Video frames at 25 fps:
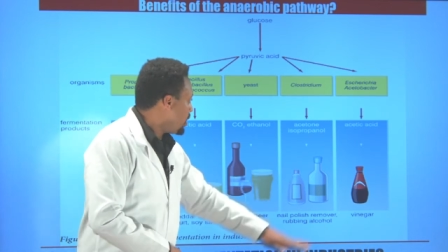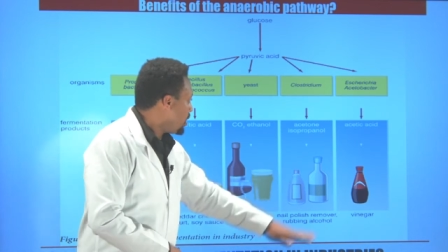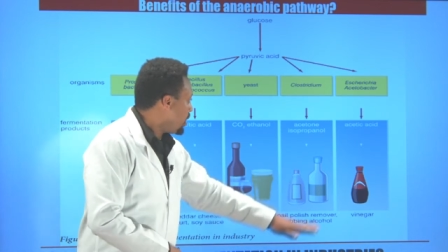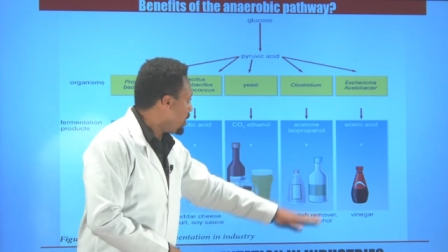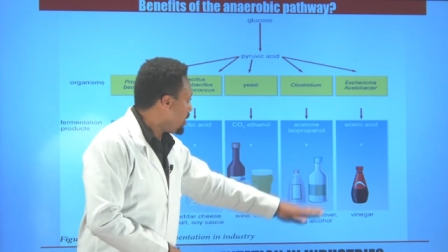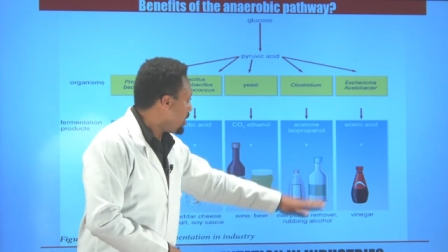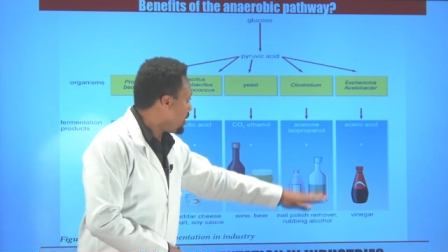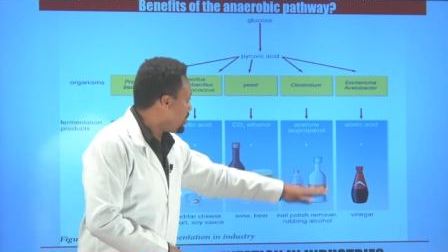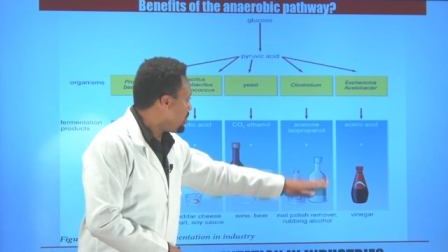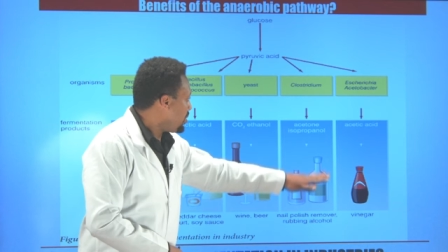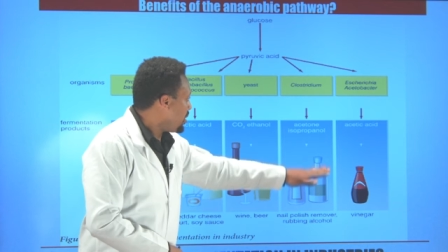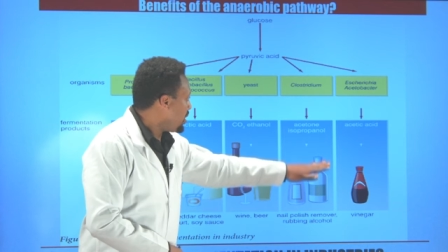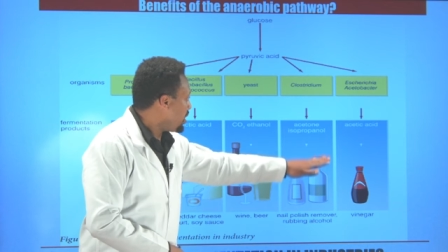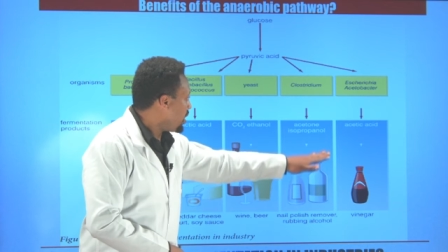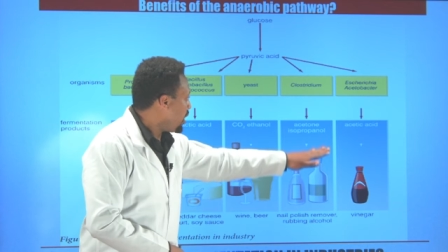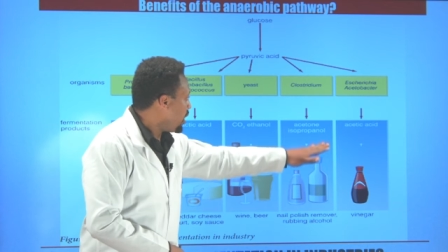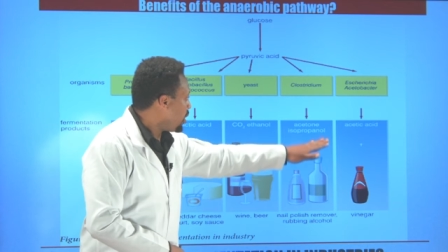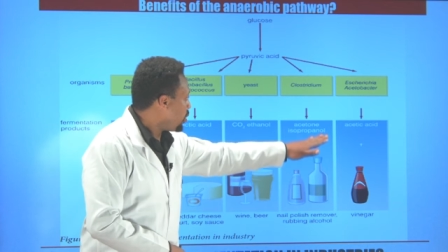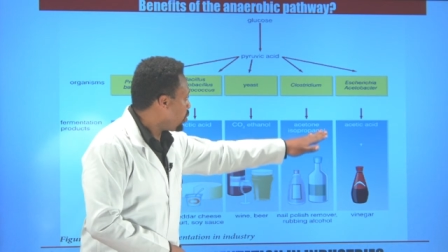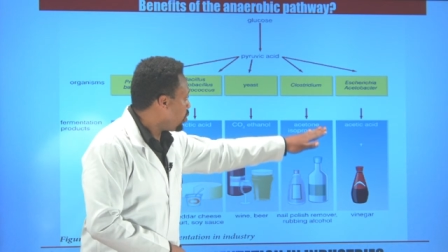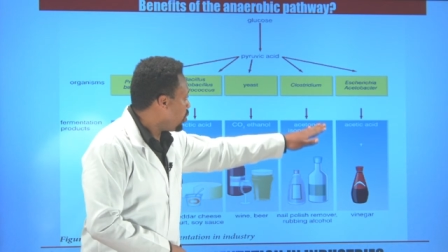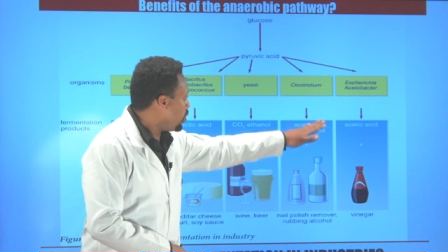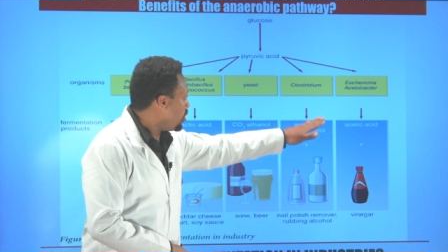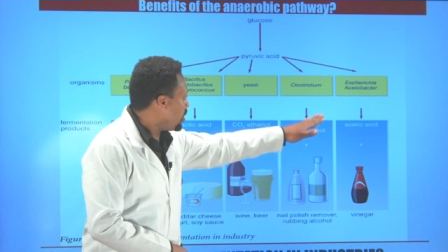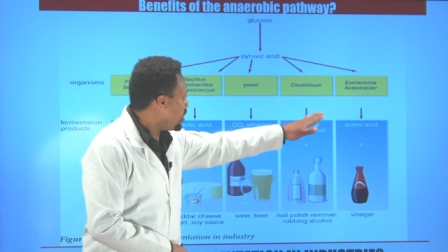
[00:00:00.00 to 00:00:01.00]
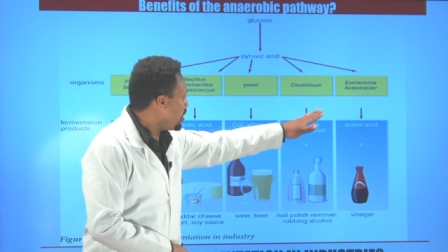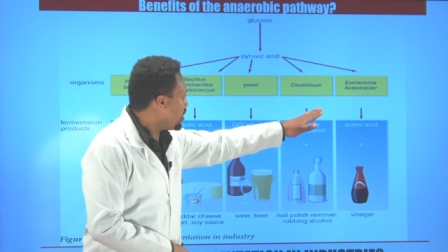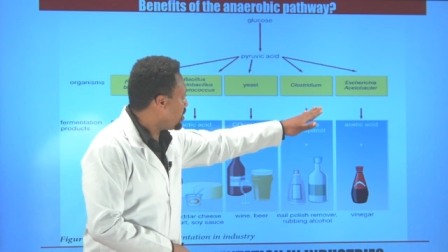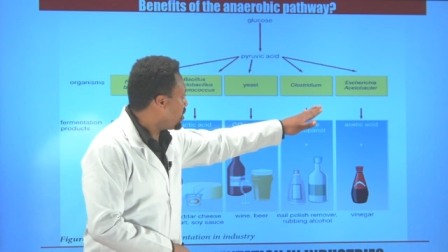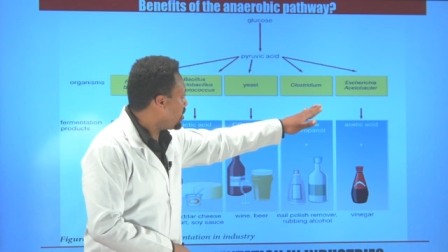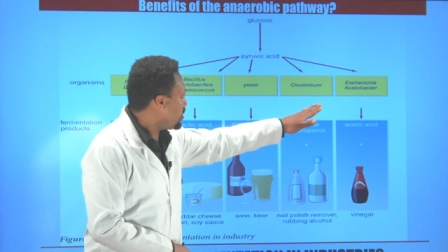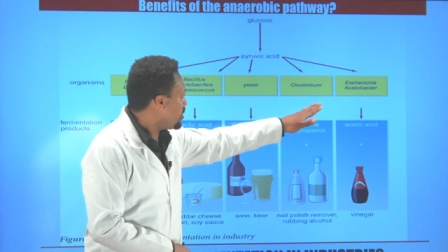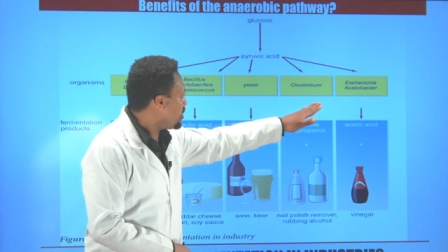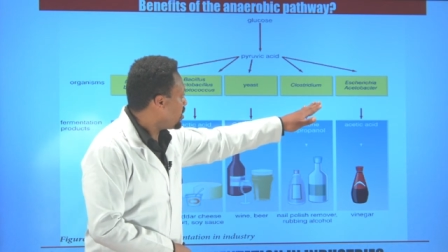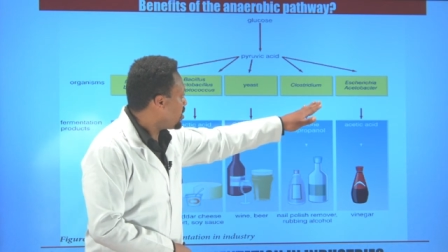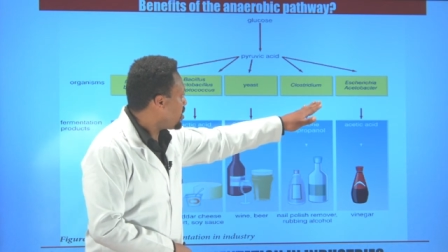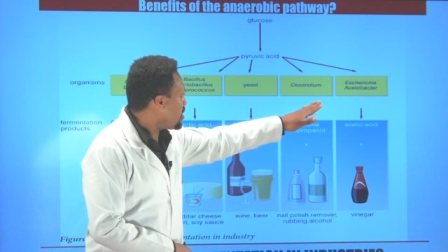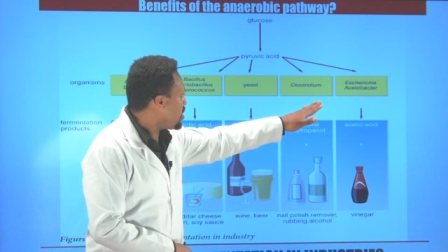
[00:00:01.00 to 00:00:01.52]
rubbing alcoholic
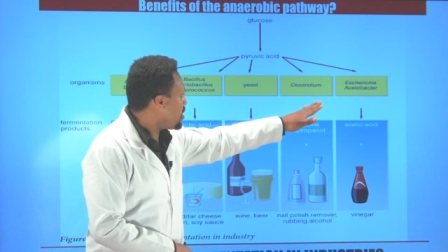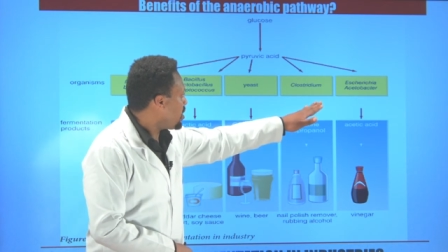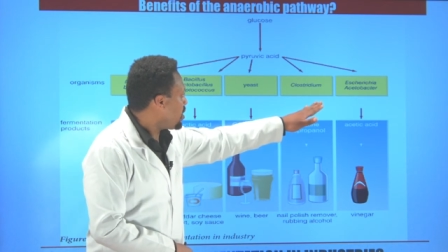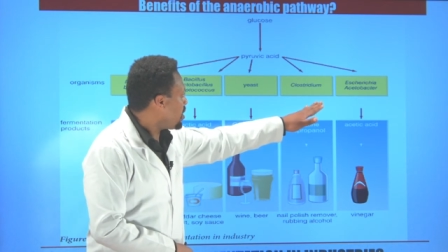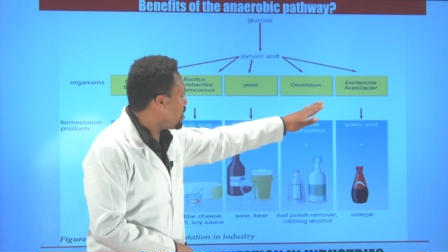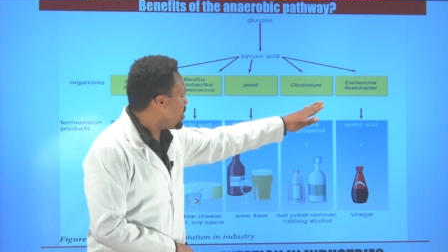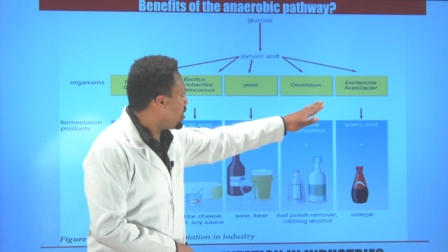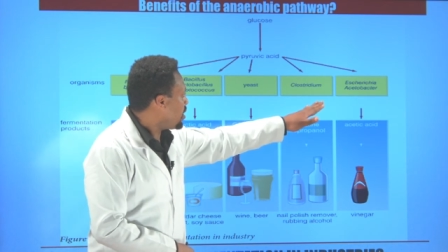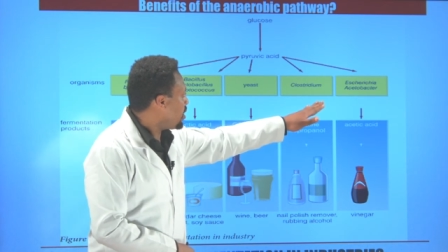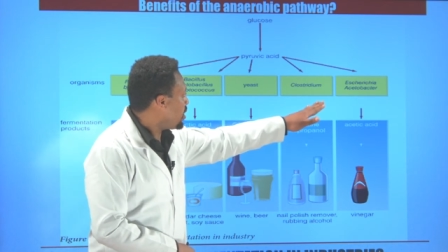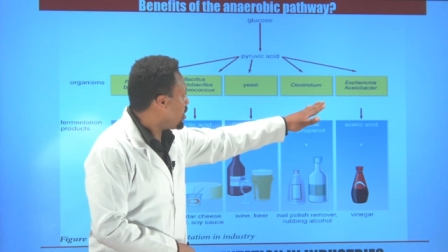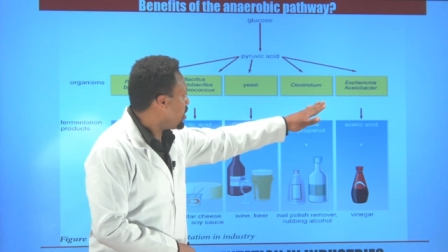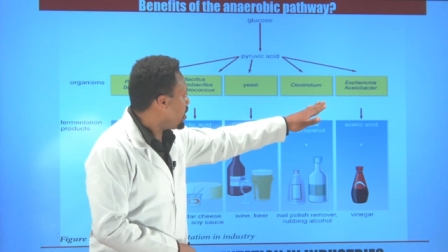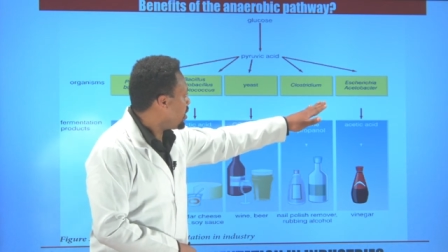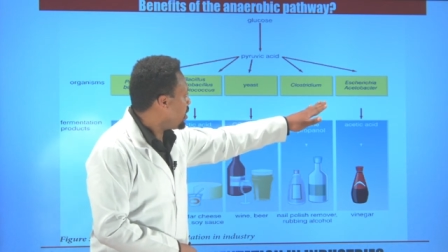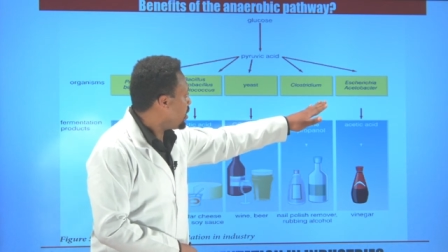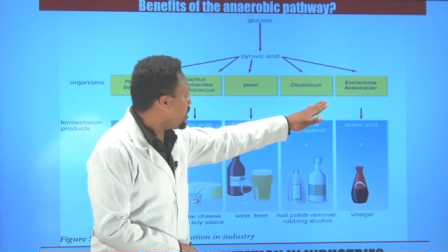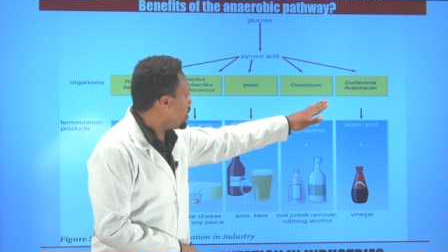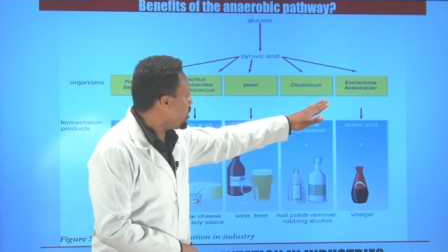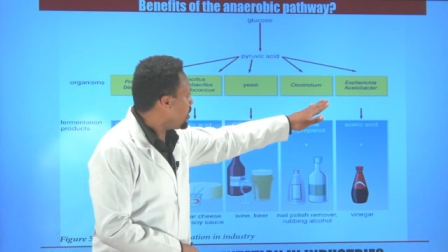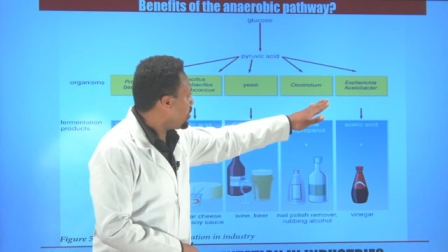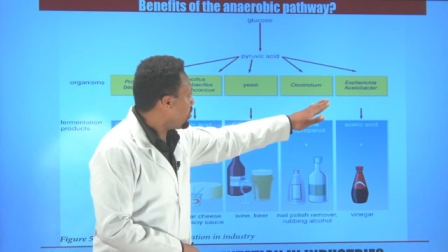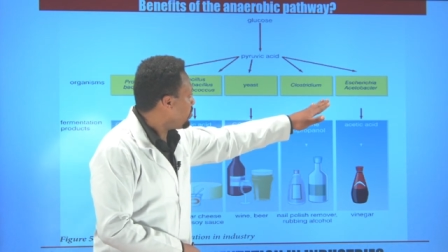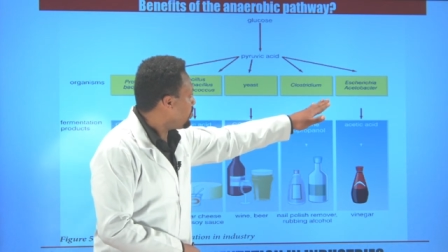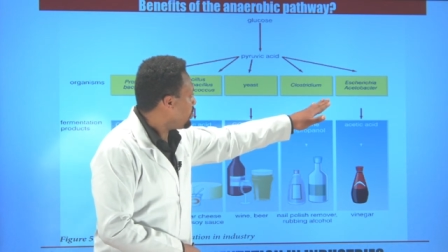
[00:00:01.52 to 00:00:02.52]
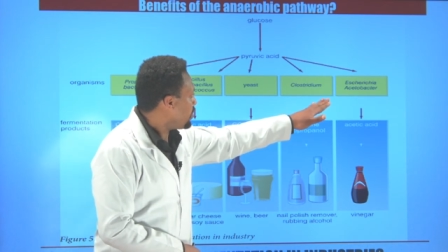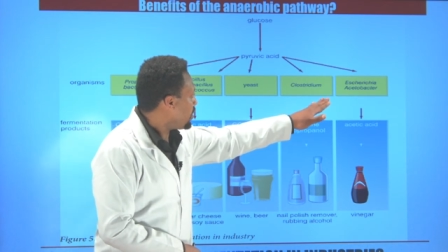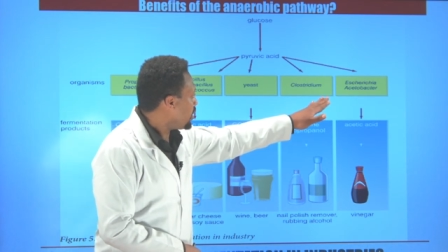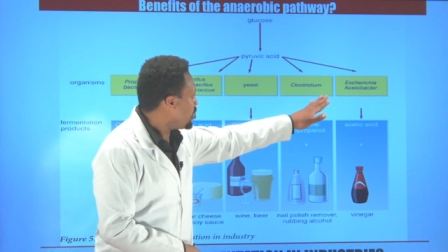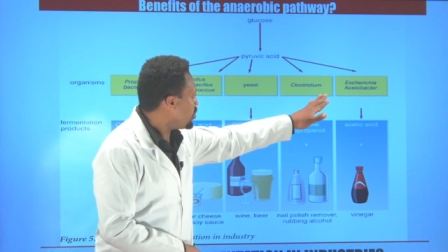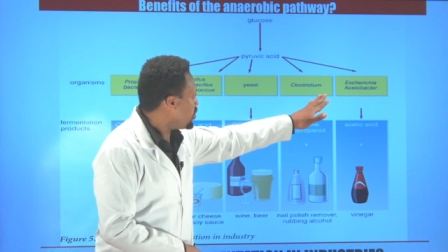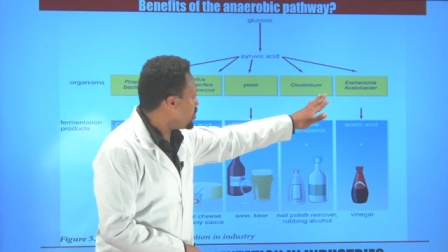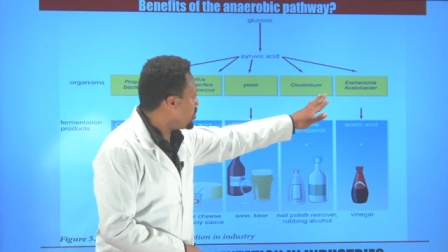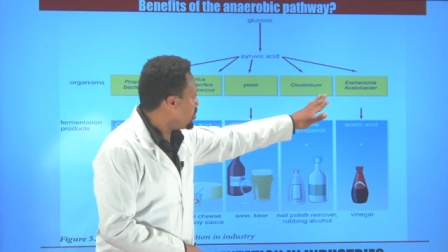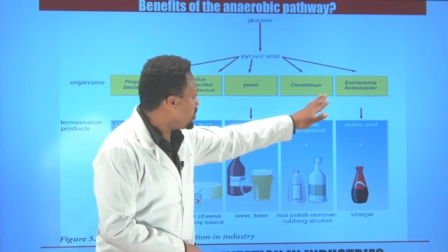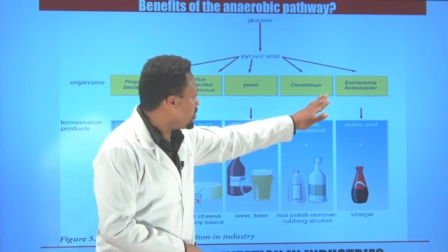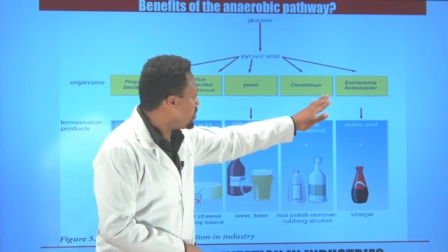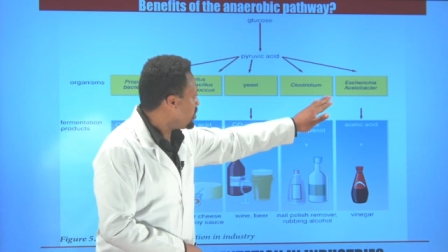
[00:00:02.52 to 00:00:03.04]

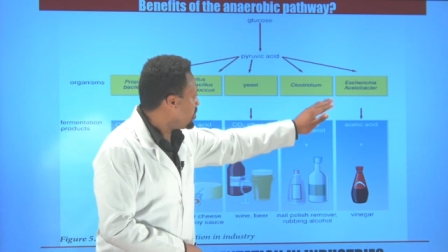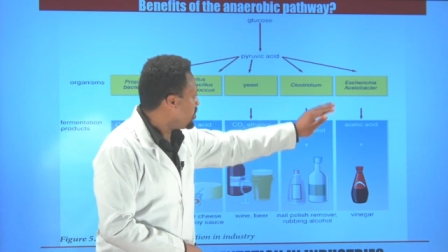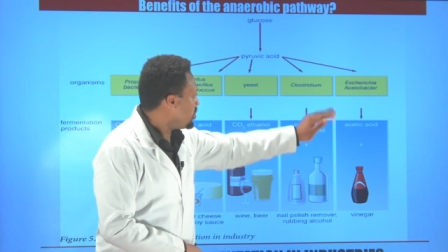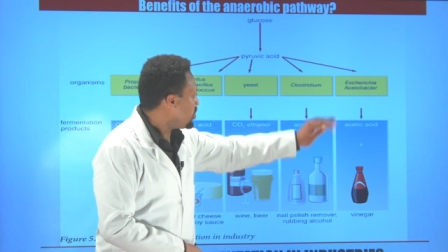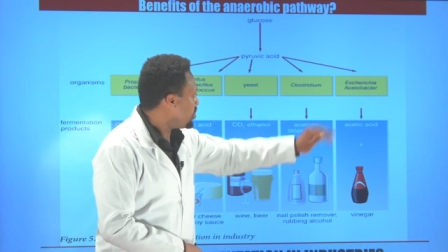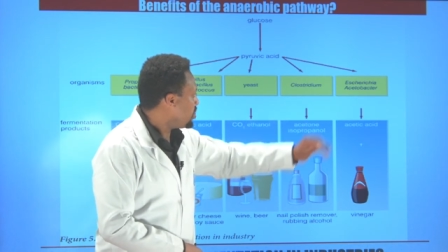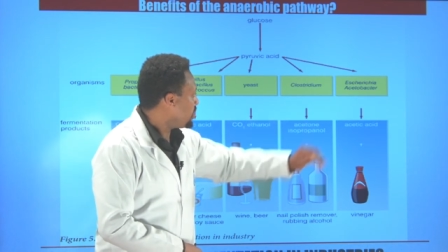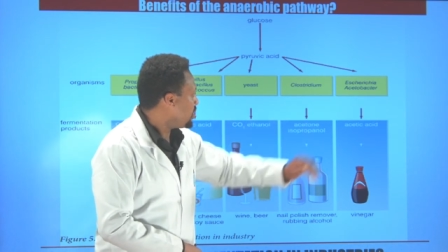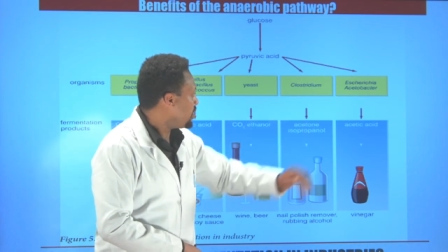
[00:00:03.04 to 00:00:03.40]
brushes.